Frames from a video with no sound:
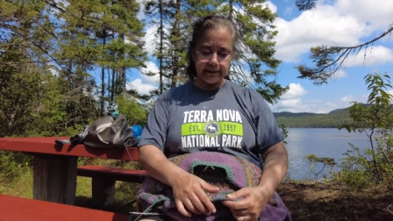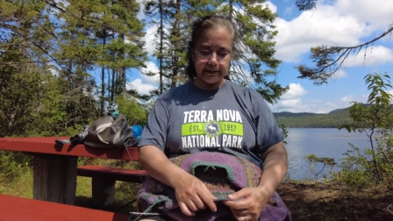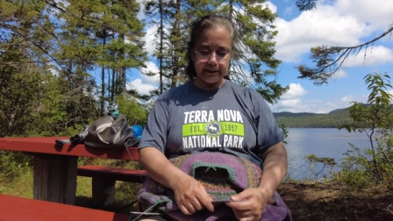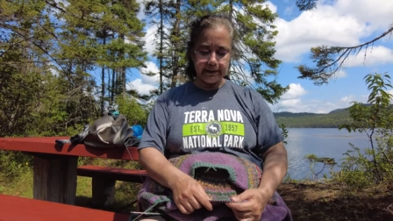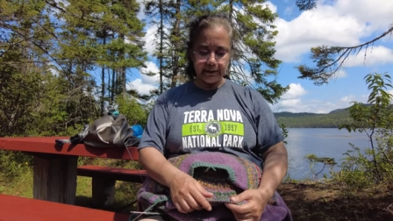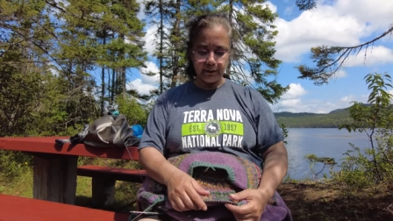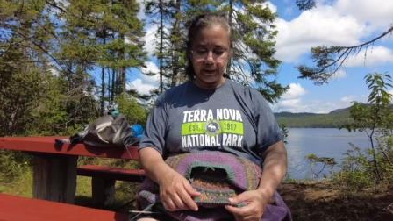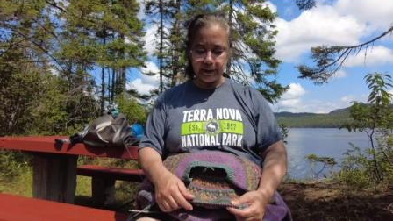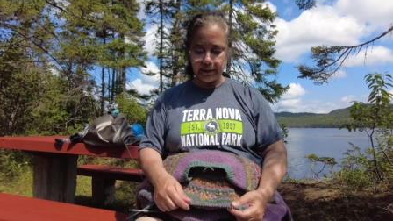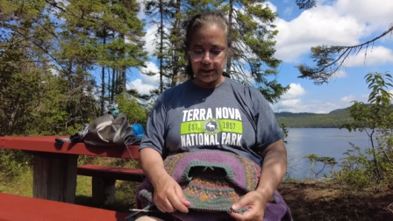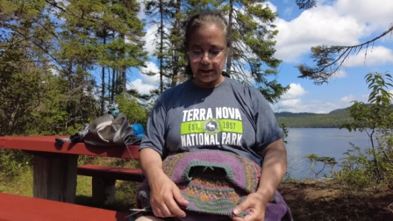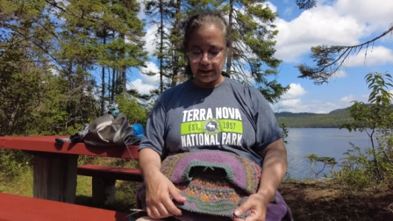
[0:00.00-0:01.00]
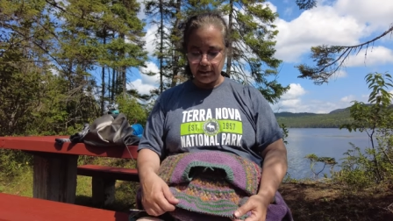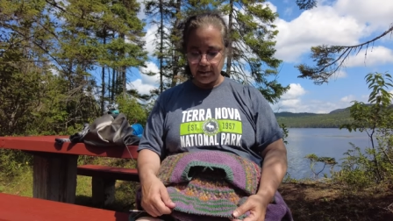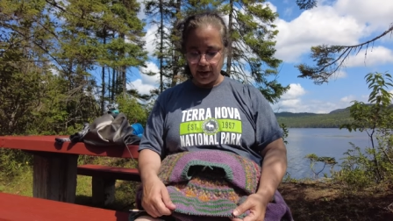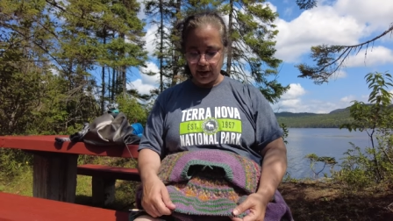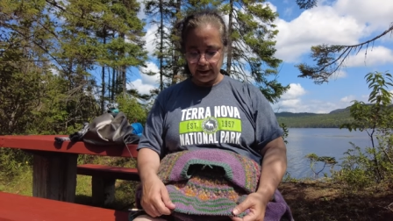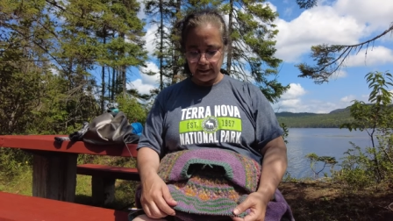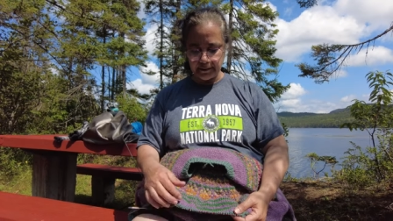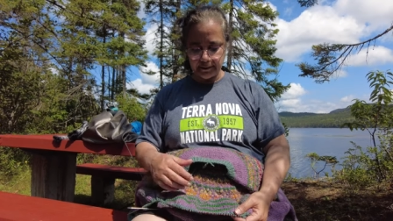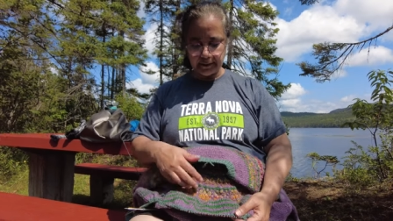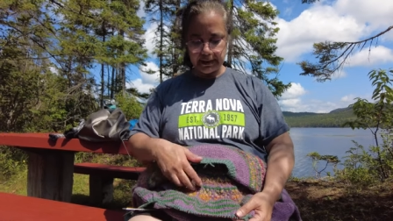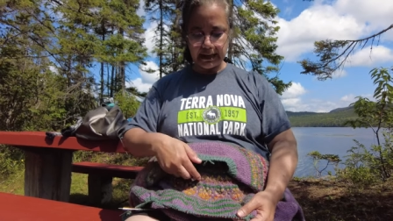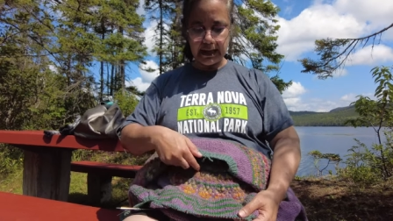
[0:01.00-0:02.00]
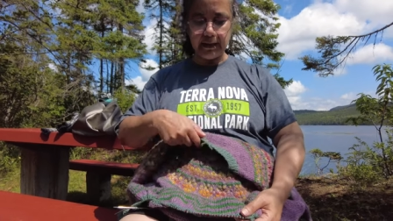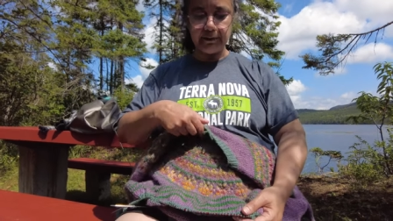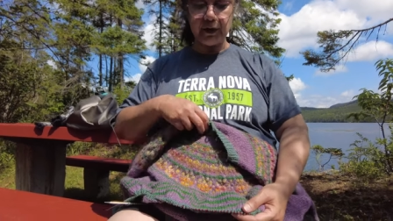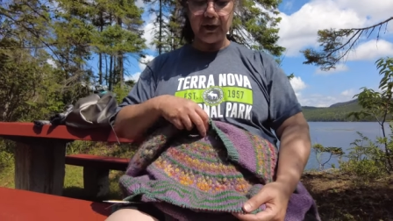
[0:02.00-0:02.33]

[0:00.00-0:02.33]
the ribbon in the bottom that I'm